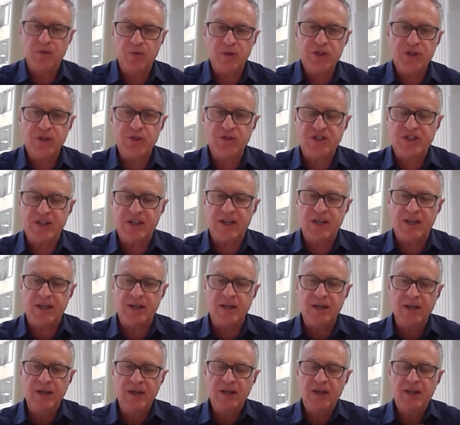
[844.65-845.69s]
but we should
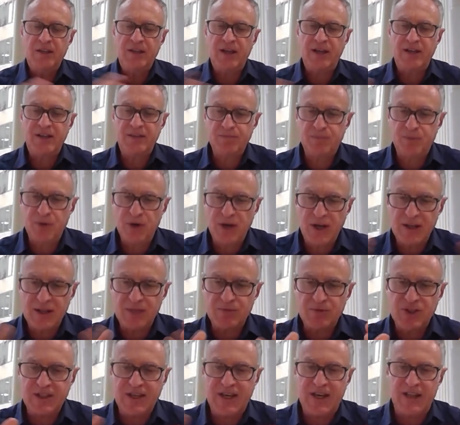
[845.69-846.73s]
see that
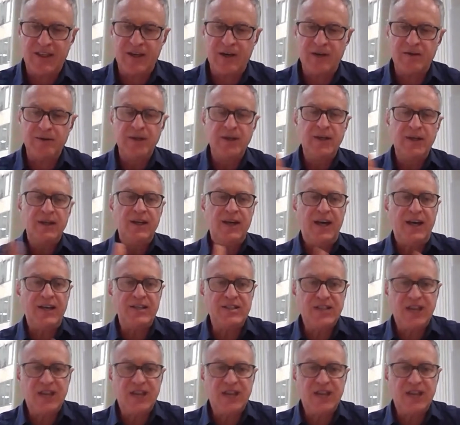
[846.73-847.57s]
bring them together,